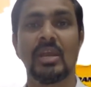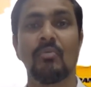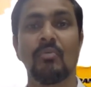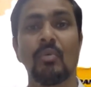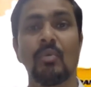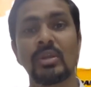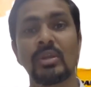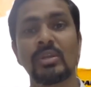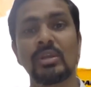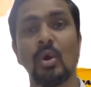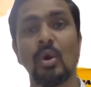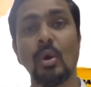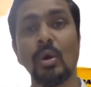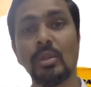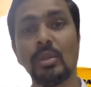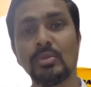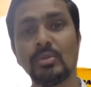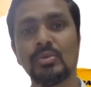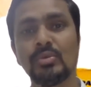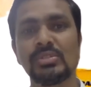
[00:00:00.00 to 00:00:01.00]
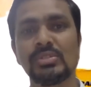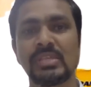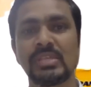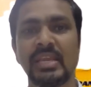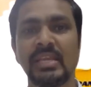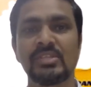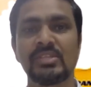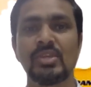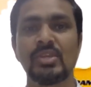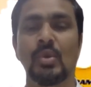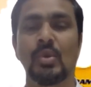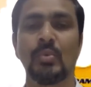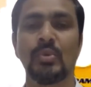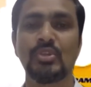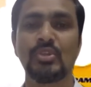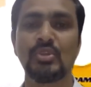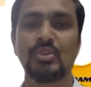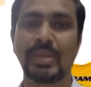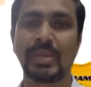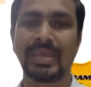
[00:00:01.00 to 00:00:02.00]
what all those things
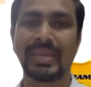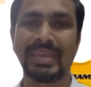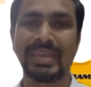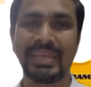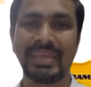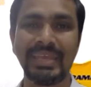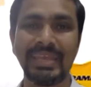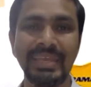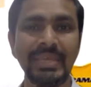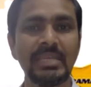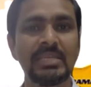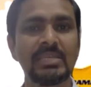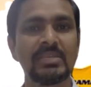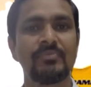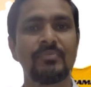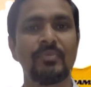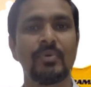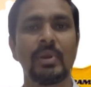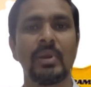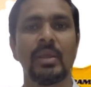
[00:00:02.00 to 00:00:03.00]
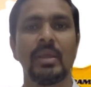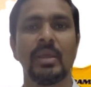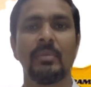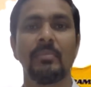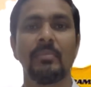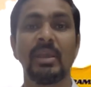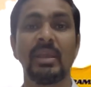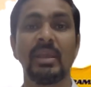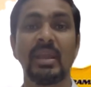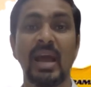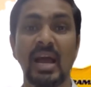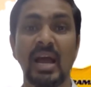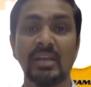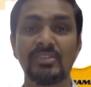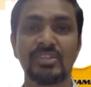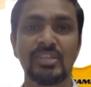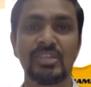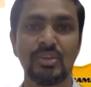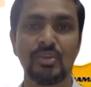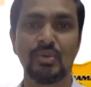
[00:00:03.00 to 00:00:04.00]
which you can eat for
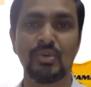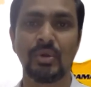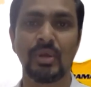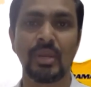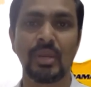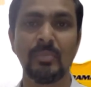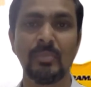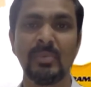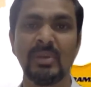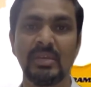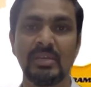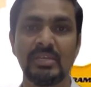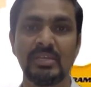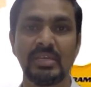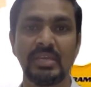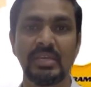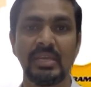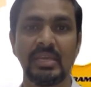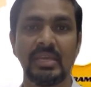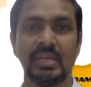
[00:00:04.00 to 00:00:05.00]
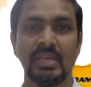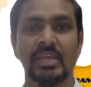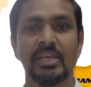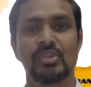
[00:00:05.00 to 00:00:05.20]
enhancing your immunity.